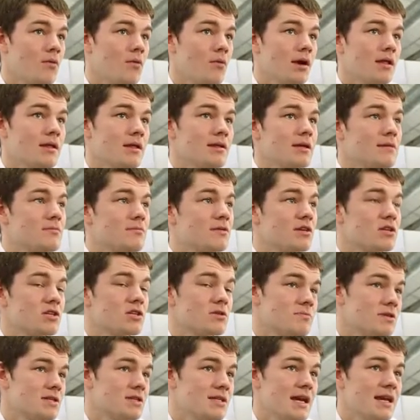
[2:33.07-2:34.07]
one of the teams such
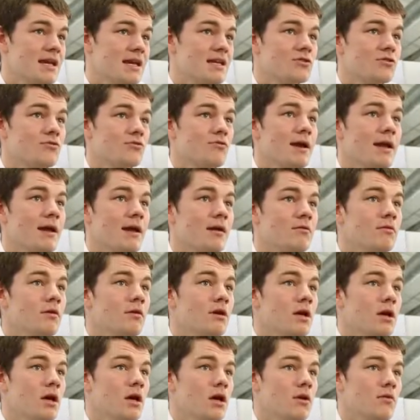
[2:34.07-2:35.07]
as Mercedes or Renault,
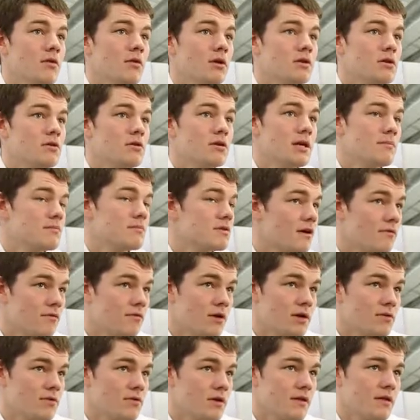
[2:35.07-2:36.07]
or two teams I've
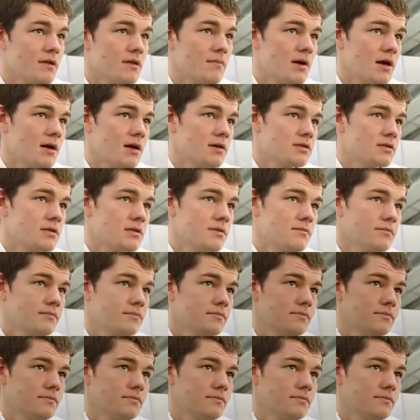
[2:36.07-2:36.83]
worked with in the past.